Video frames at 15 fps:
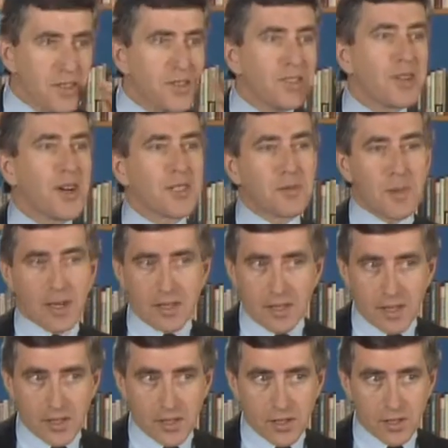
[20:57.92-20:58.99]
talked about an
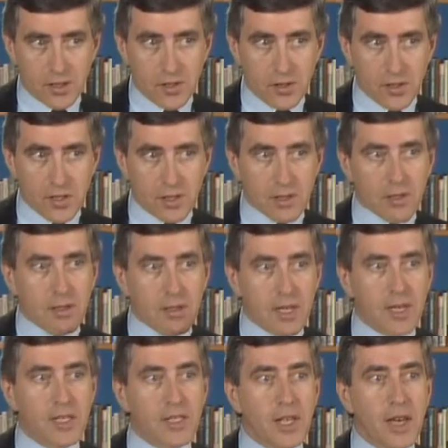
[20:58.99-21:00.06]
institution,
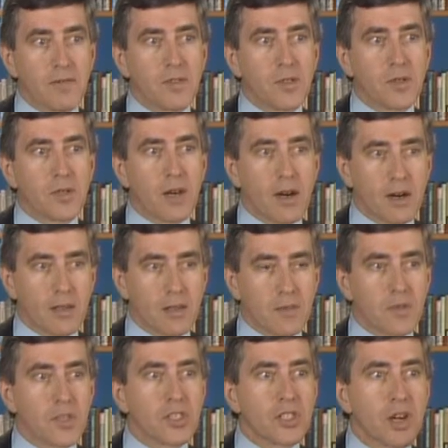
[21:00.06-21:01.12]
Lenox Avenue in
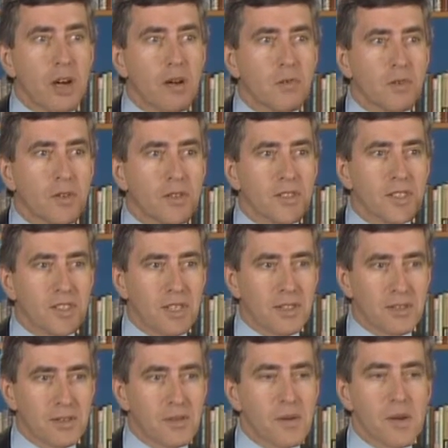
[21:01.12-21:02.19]
Harlem, the Schomburg
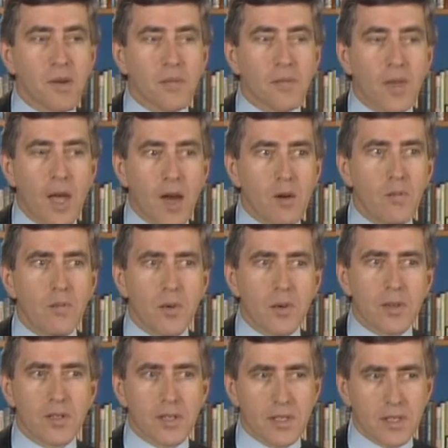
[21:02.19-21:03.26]
Center. How
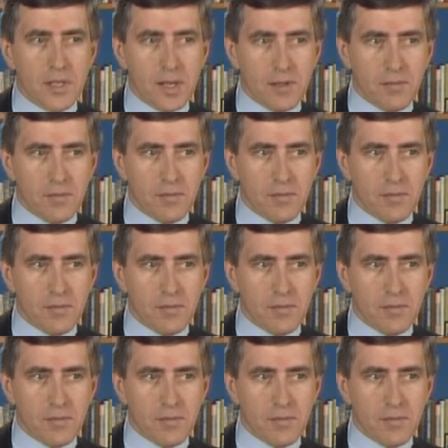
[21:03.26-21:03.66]
important is that?